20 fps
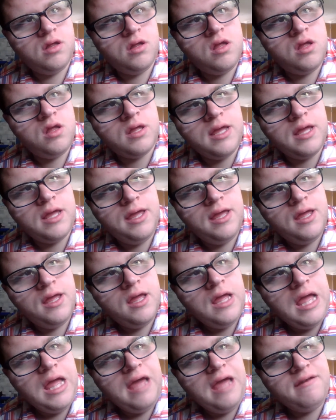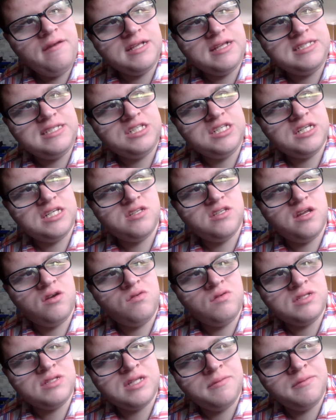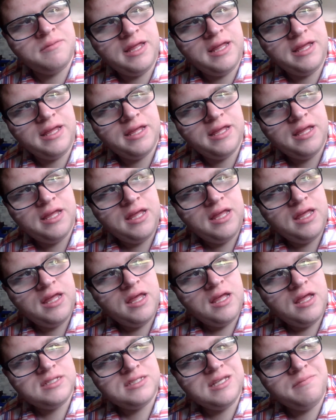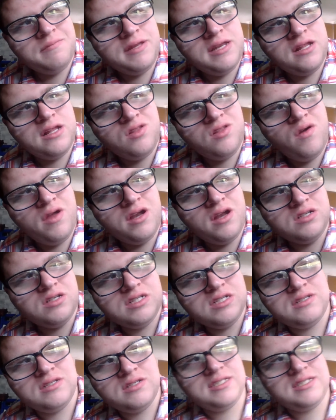Okay. Have not seen this yet, so I don't know what it's going to be like. Something in lawyers, it